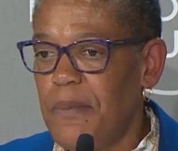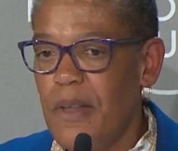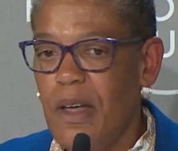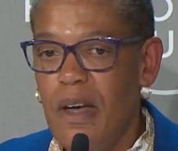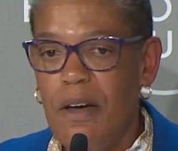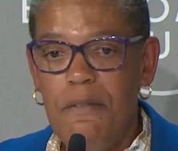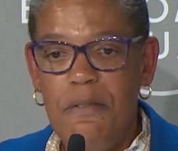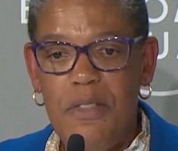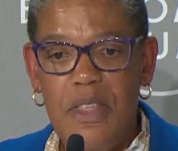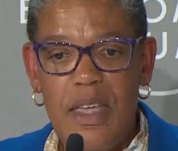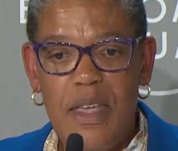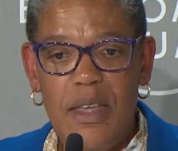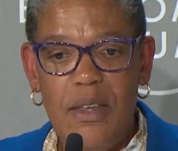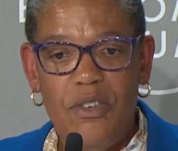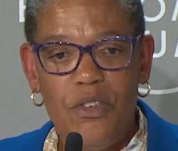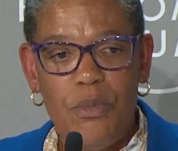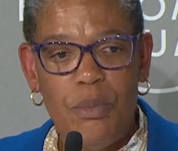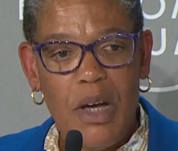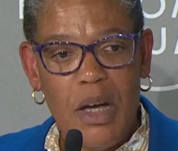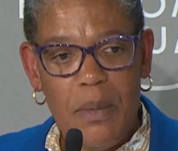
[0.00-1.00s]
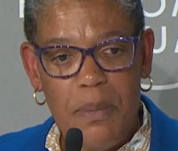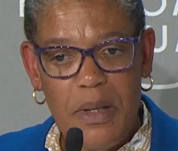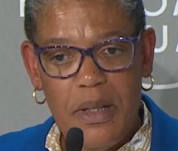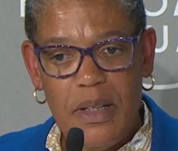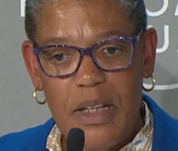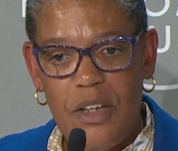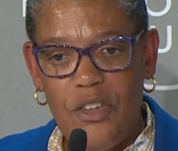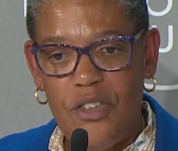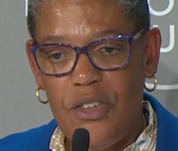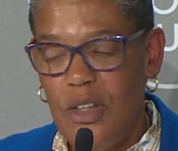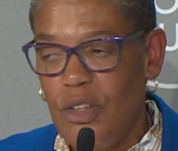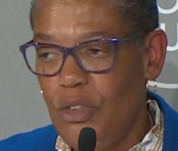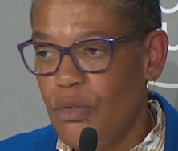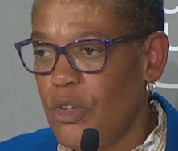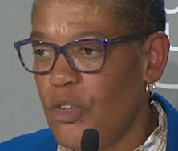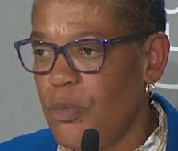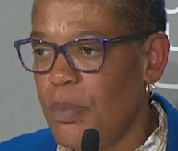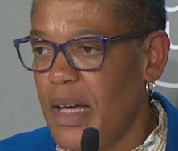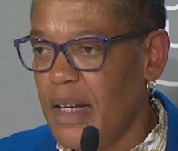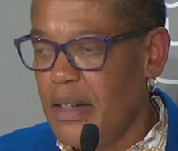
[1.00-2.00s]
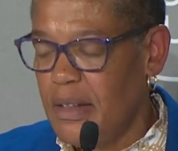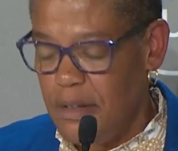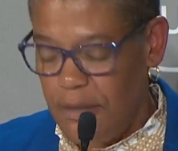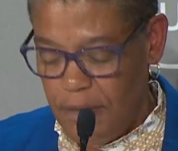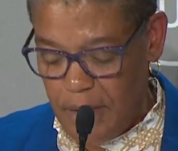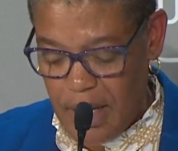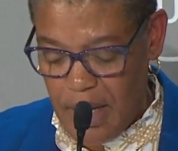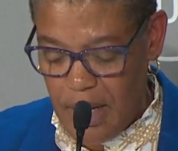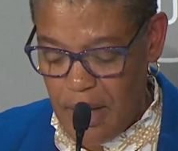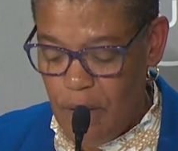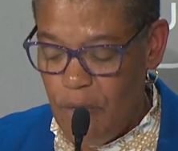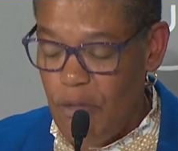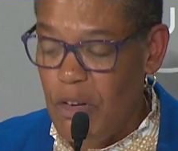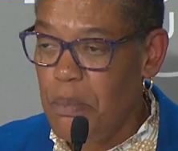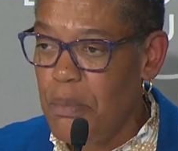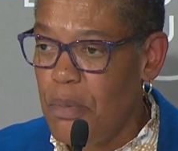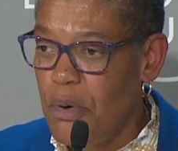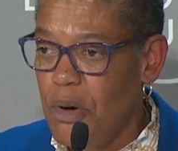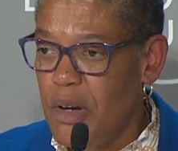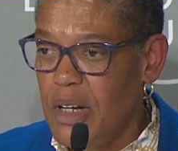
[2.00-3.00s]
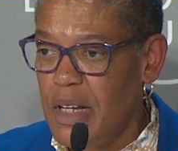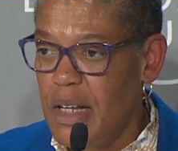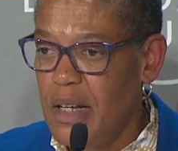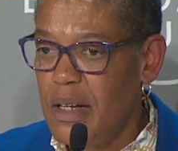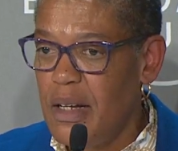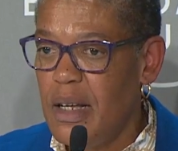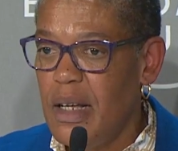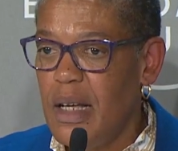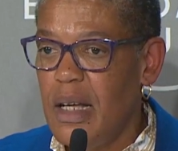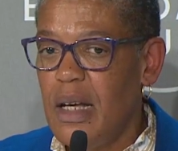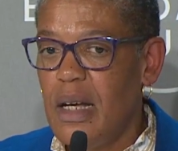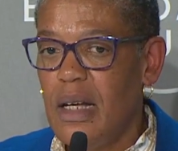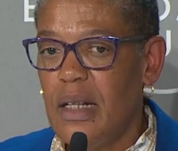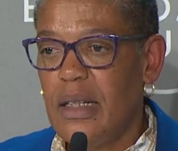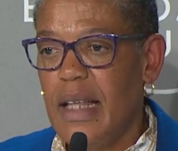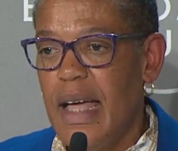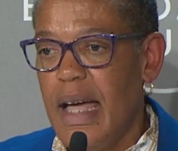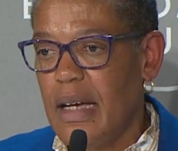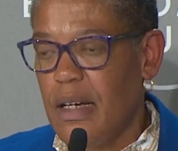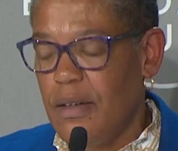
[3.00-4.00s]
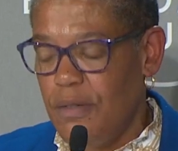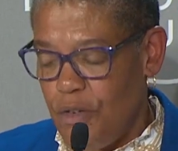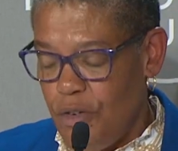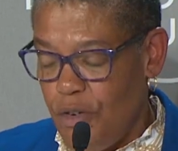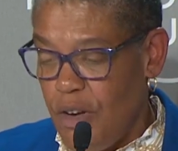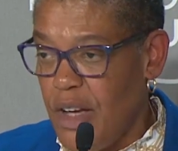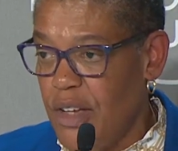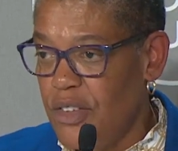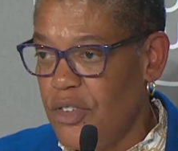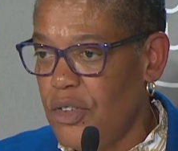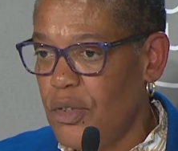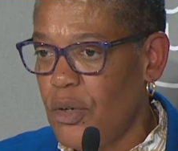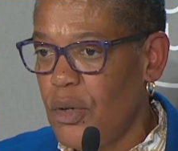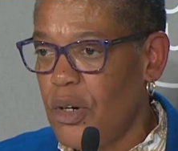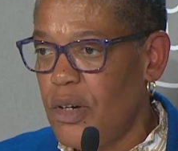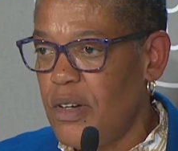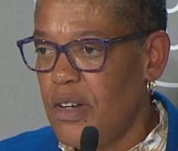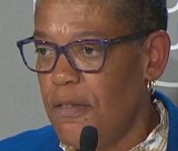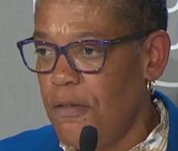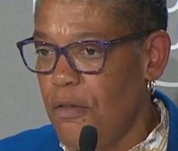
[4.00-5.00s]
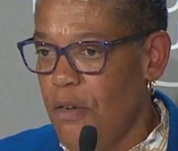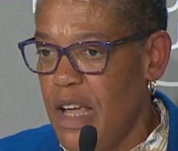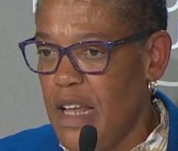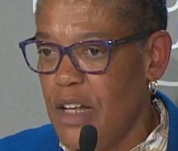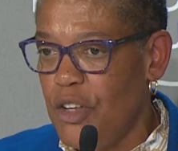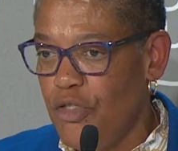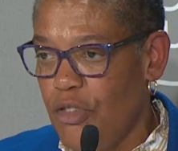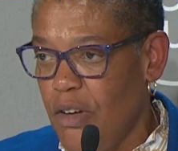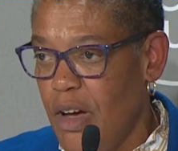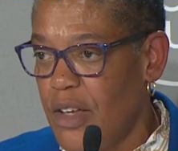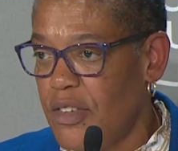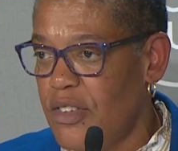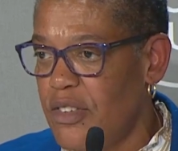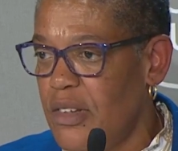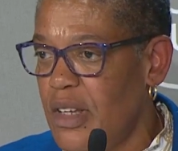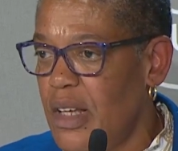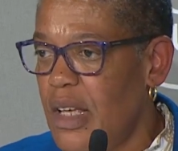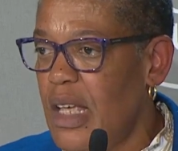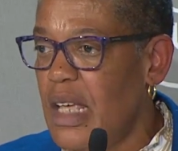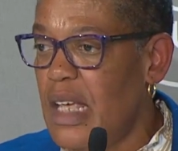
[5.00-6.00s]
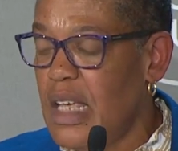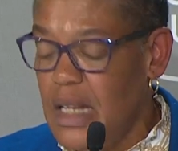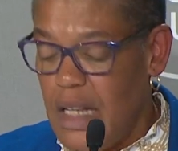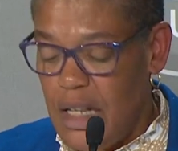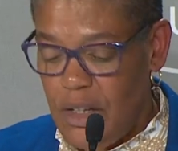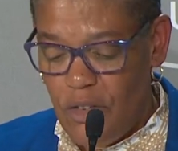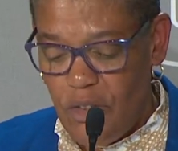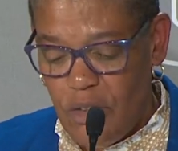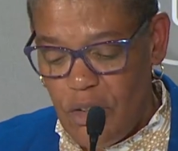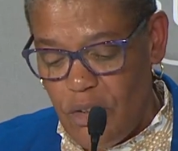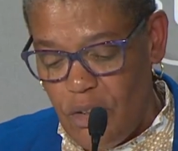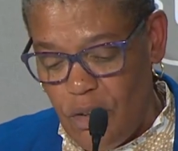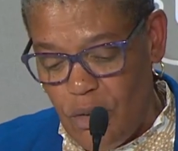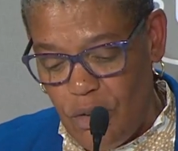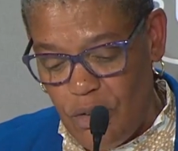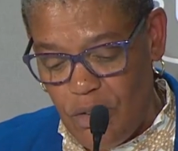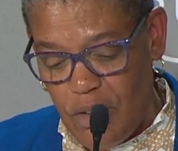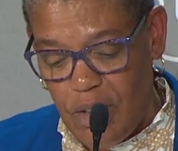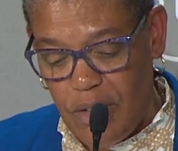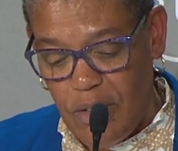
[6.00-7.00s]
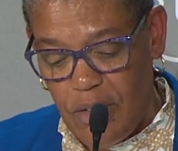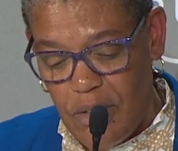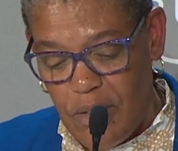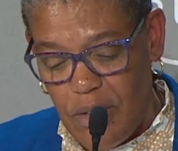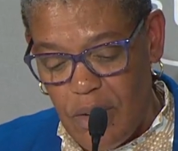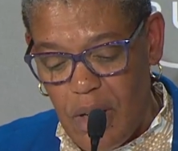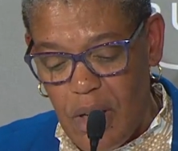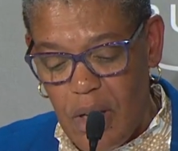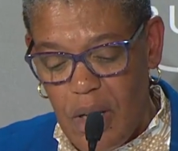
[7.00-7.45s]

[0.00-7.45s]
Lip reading: of these populations, respectively, reported a lack of trust or defrayed trust in institutions.